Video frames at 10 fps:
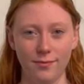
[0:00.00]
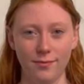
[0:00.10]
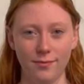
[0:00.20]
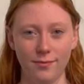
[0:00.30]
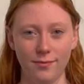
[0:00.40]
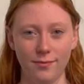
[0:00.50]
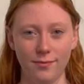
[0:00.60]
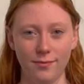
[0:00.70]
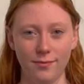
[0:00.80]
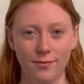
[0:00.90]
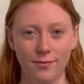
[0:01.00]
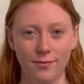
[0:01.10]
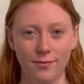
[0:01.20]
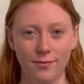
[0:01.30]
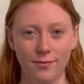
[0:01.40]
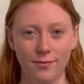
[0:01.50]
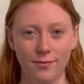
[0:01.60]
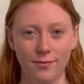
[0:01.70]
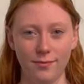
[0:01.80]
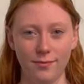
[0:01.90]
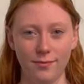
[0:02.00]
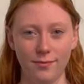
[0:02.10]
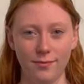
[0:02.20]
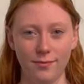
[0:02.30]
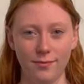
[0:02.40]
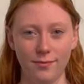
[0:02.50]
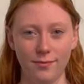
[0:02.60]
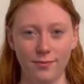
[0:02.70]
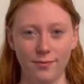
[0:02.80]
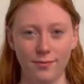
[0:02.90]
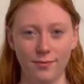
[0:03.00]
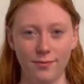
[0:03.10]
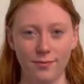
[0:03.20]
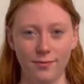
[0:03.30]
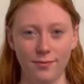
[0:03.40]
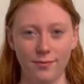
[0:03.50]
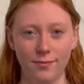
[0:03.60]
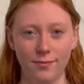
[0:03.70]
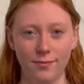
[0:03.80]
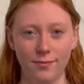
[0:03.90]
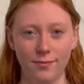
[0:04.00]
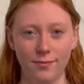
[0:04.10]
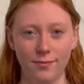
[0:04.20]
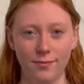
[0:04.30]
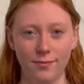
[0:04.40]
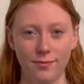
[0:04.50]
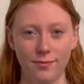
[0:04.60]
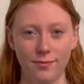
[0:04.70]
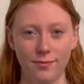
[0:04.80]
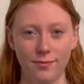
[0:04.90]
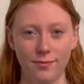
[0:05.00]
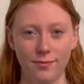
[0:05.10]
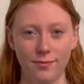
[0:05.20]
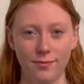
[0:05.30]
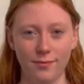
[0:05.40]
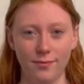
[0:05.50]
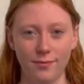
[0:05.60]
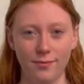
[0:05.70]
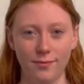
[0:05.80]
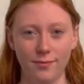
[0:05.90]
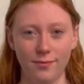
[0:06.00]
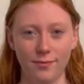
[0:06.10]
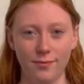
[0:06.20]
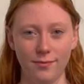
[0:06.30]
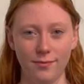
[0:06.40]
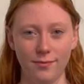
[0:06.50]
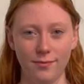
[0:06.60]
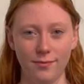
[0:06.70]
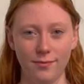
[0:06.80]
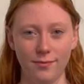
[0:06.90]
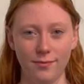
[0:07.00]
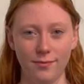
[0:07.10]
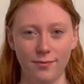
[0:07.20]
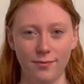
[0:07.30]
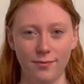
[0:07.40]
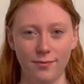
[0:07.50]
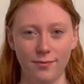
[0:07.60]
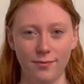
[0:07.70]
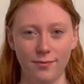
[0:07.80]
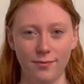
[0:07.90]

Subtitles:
(no lip movement)